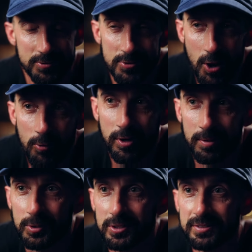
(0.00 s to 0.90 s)
you know what
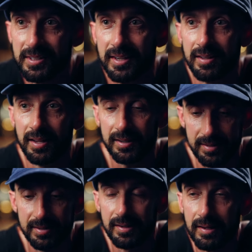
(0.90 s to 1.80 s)
I'm gonna say.
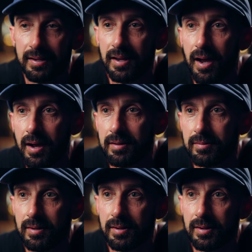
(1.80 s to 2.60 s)
Like, I